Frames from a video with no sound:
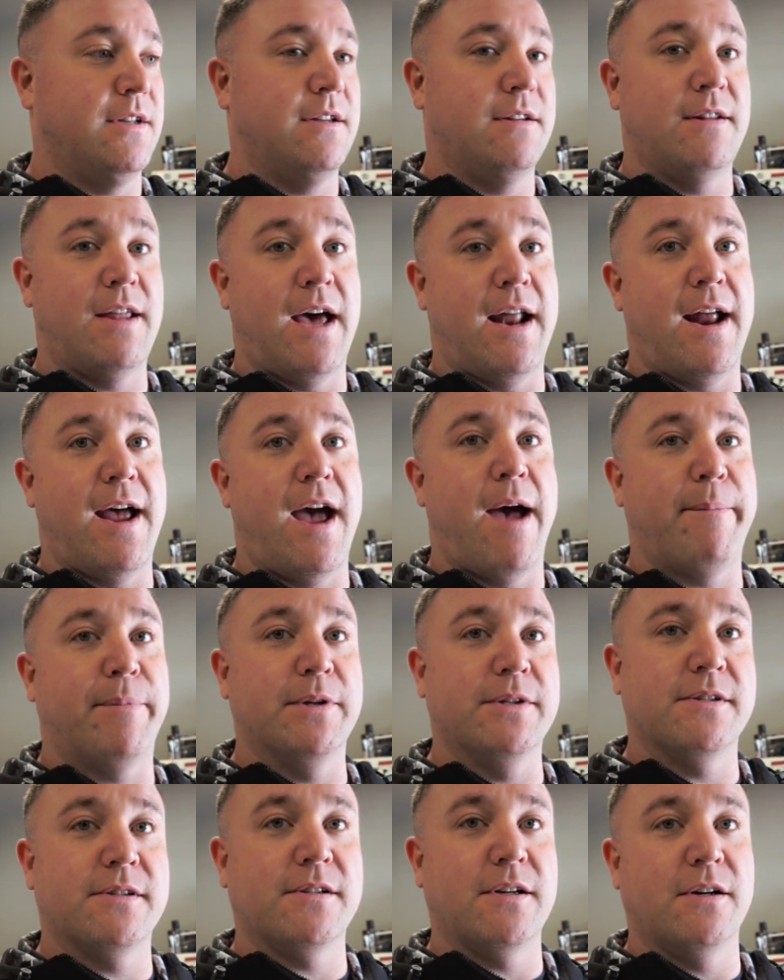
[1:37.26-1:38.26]
that
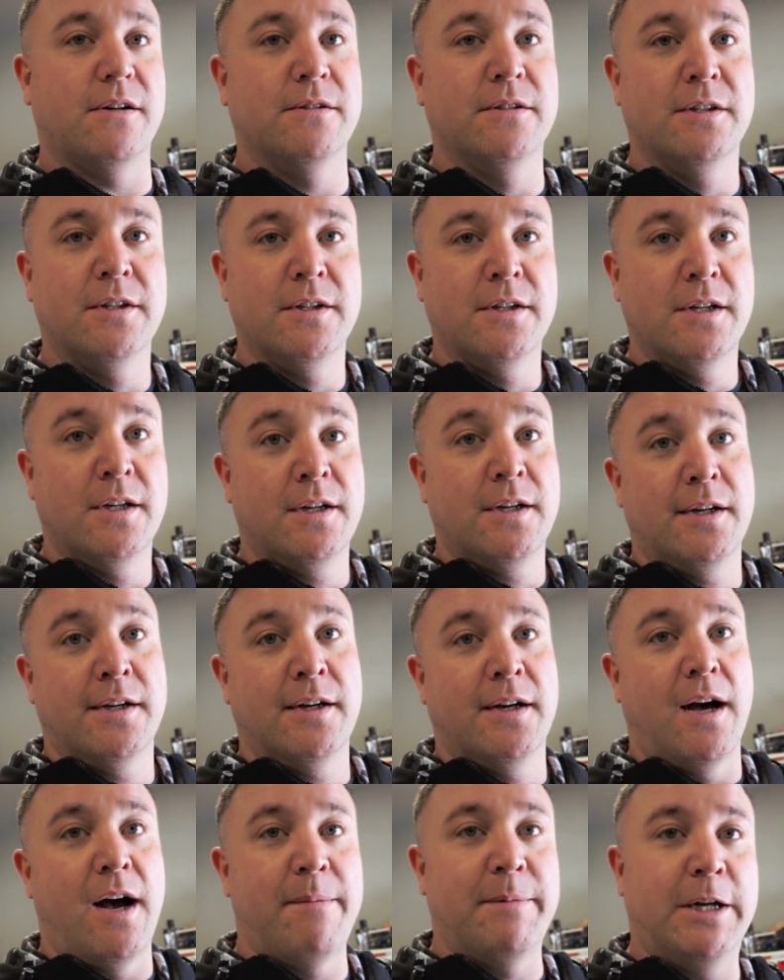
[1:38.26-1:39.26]
happens. So
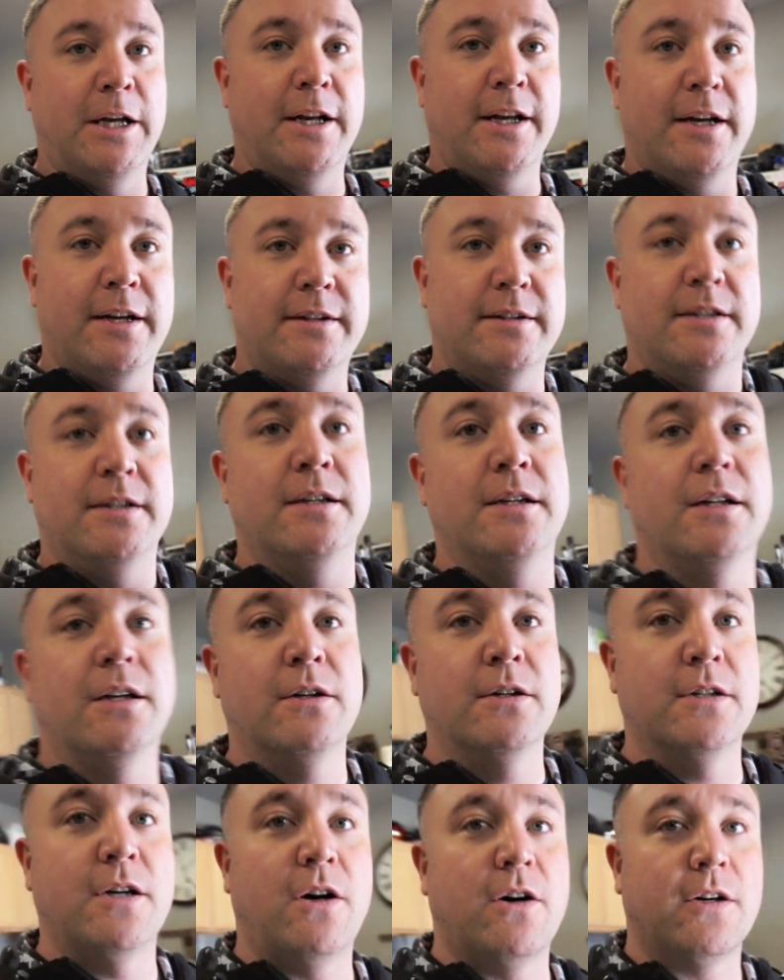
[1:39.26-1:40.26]
I'm an idiot,
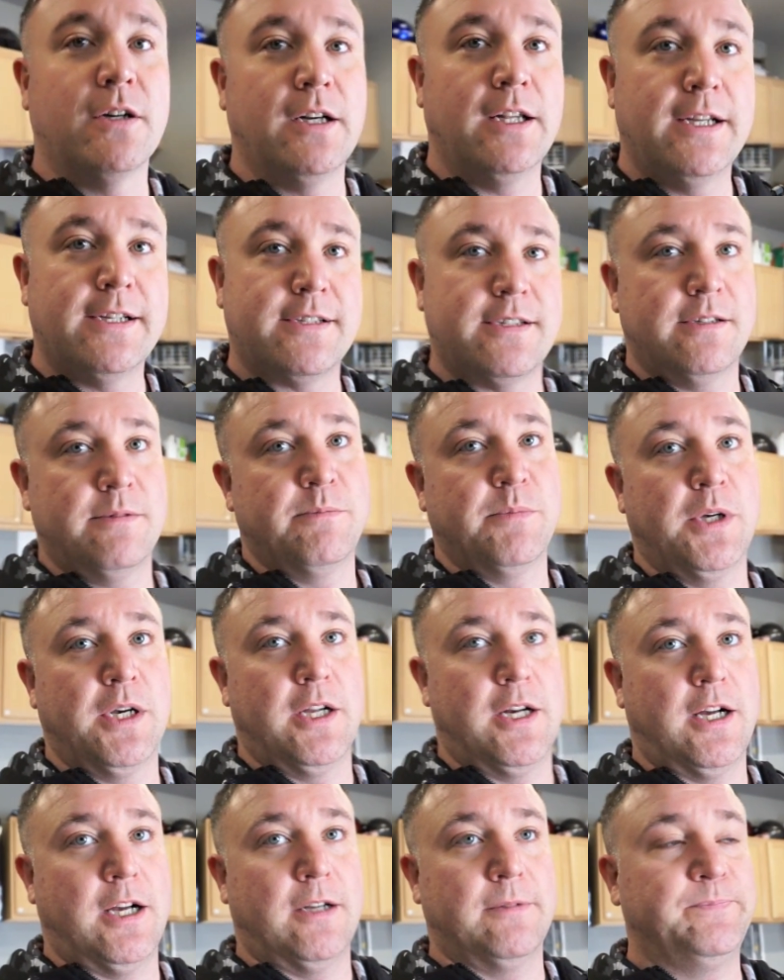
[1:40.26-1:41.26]
learned a hard lesson,
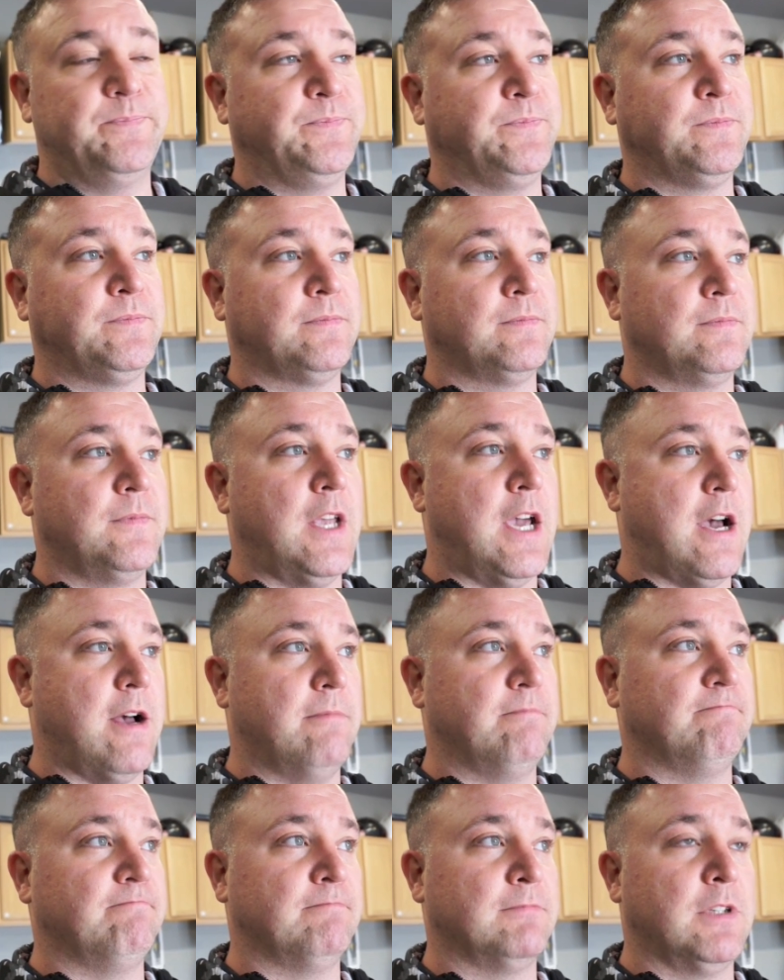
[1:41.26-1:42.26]
but yeah,
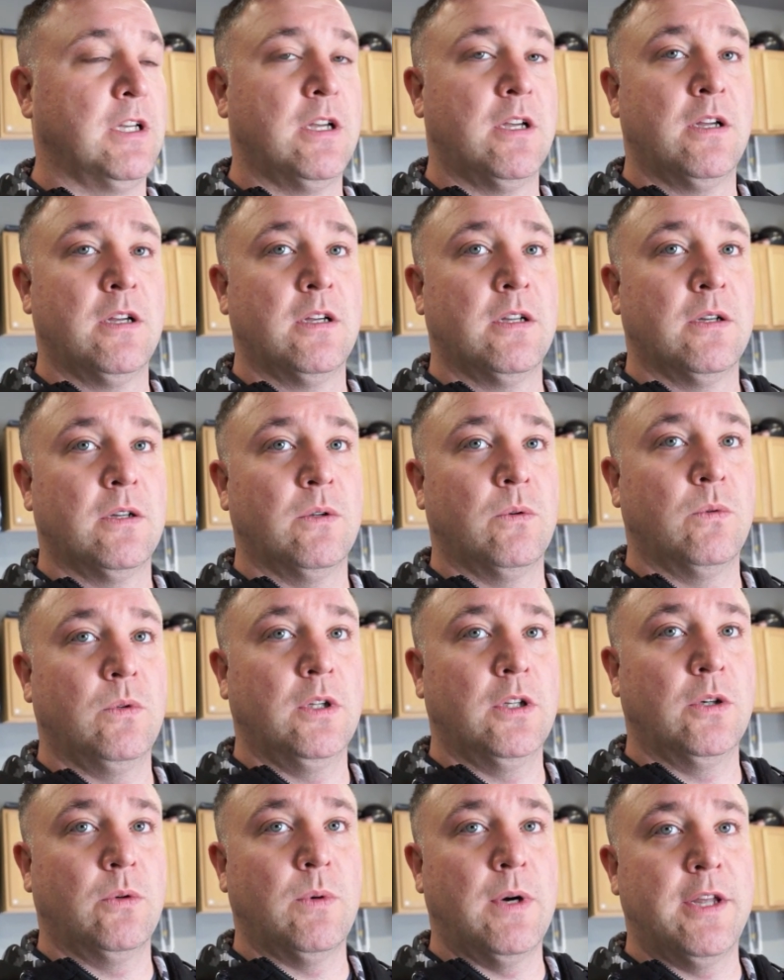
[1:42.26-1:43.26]
a
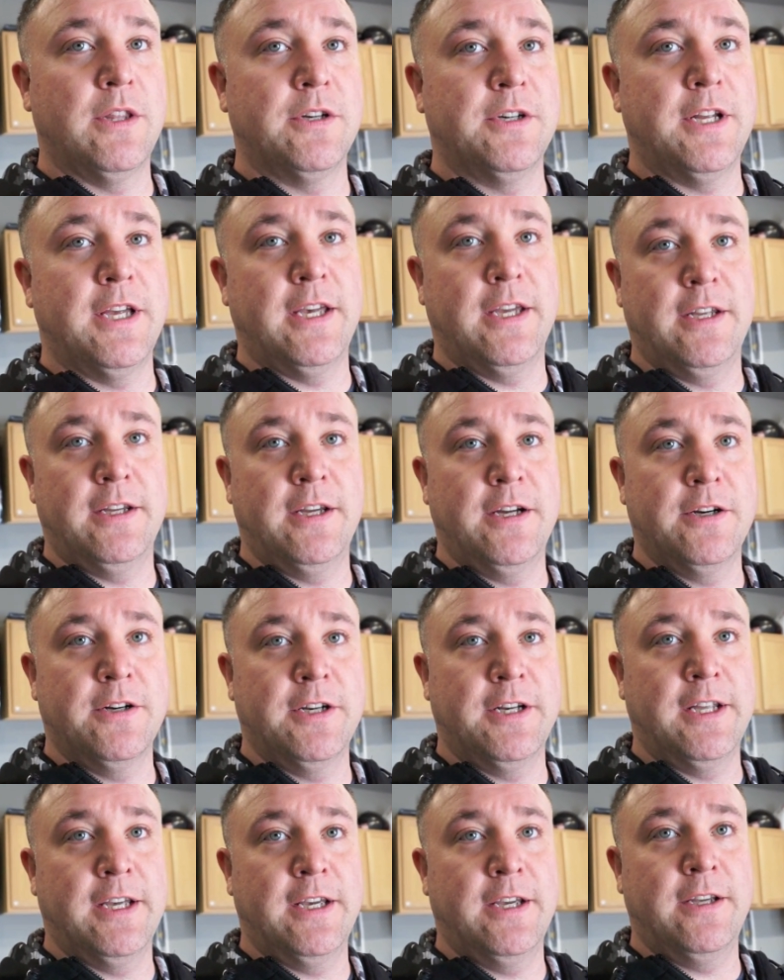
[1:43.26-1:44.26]
little weather day here
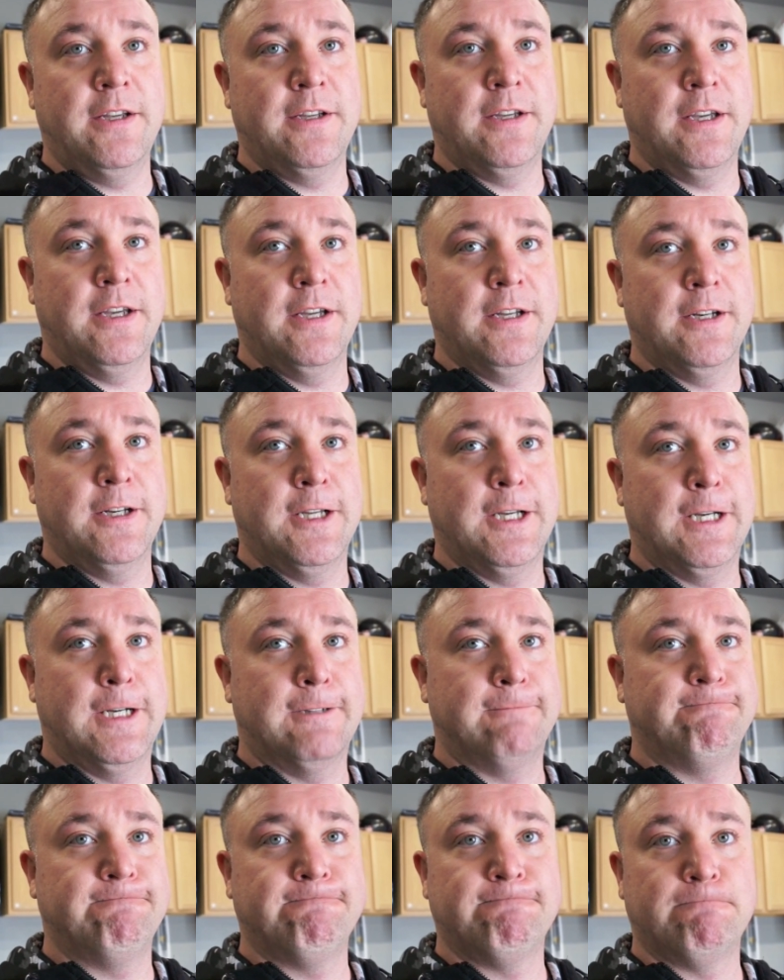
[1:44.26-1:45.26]
today, and
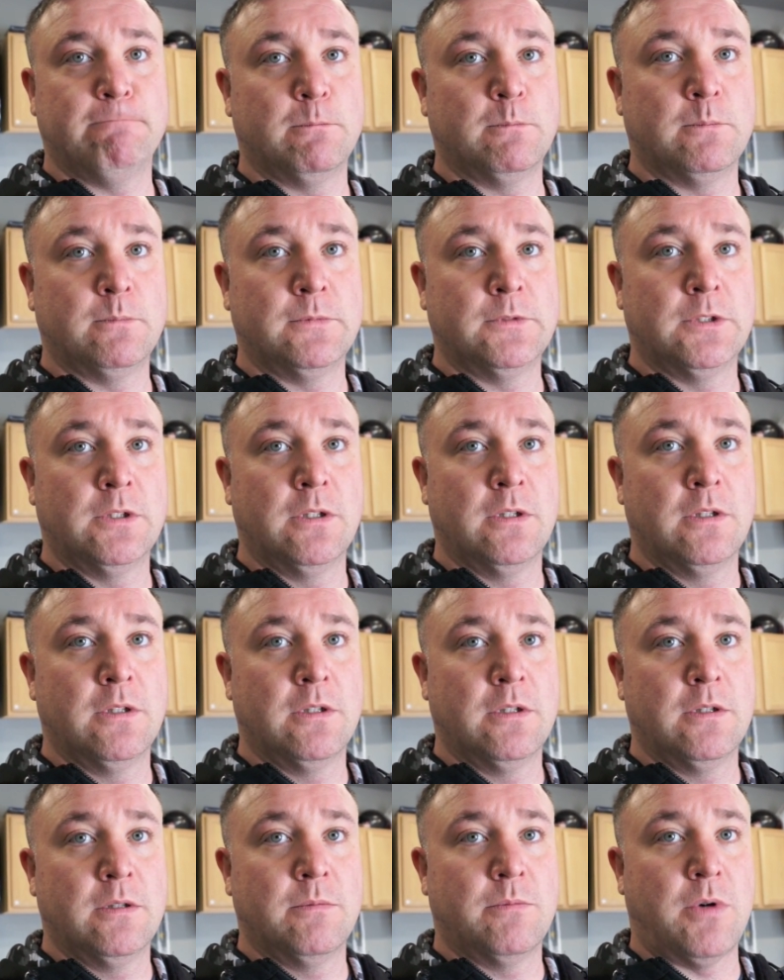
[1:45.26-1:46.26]

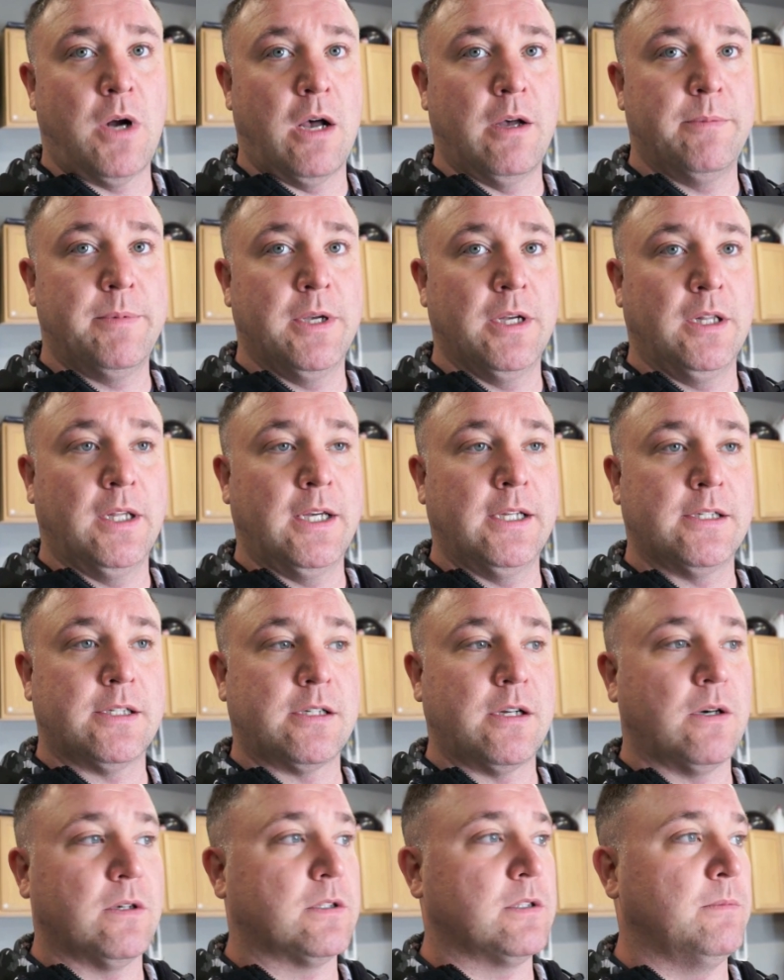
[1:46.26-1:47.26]
probably be a late
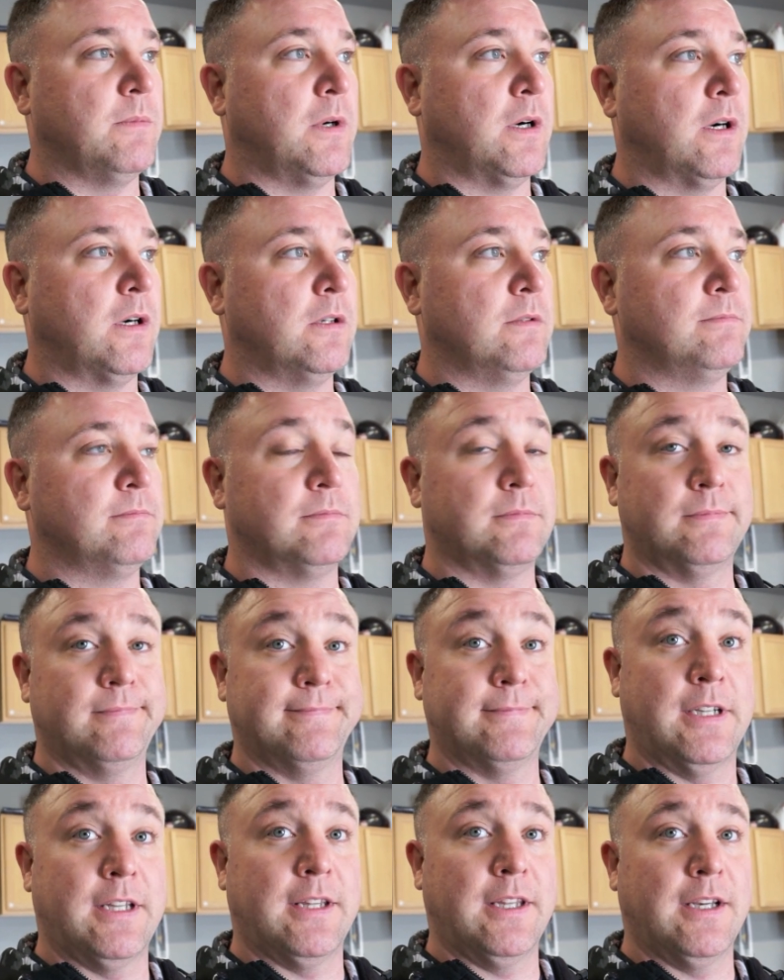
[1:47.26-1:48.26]
start tomorrow.
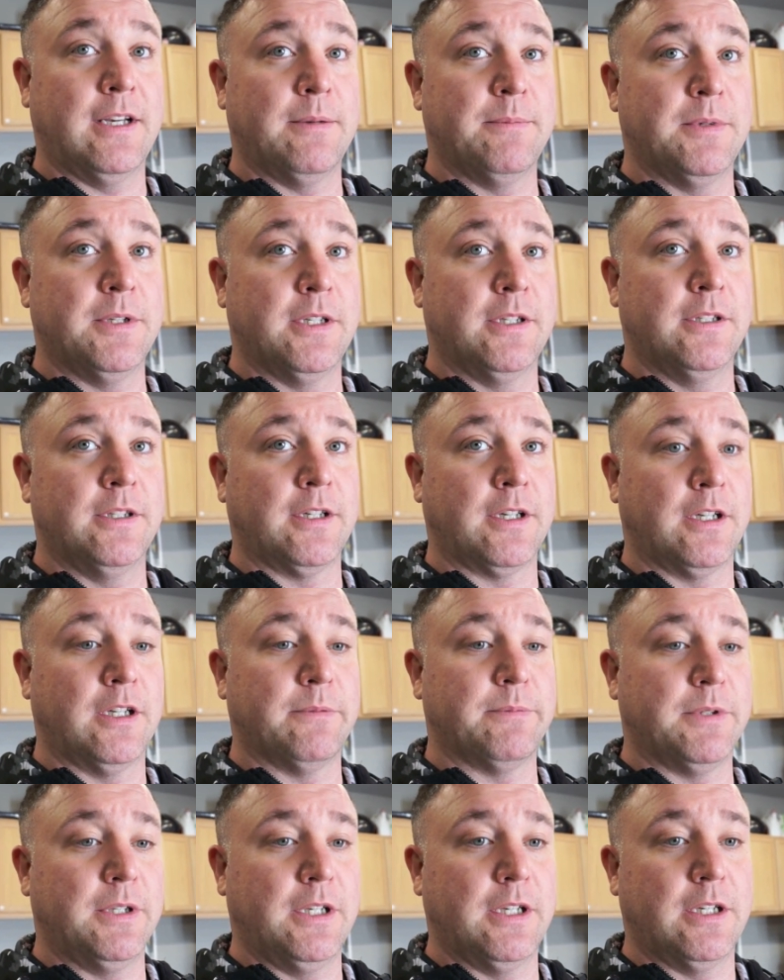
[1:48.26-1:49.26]
I think I'm done hooking
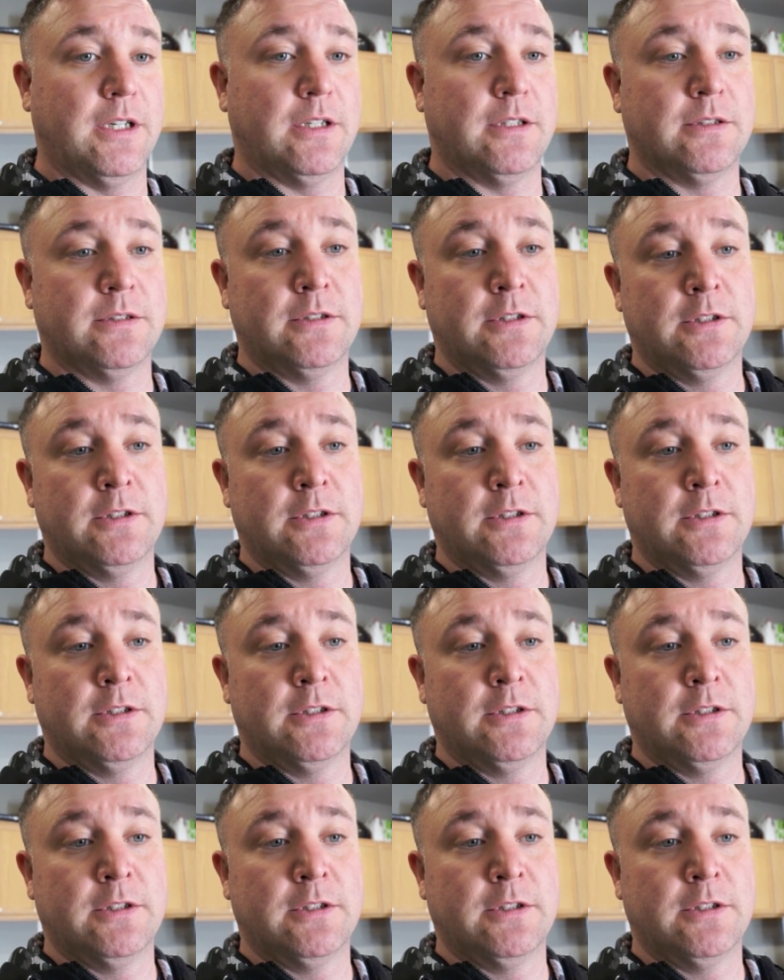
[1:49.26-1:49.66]
up the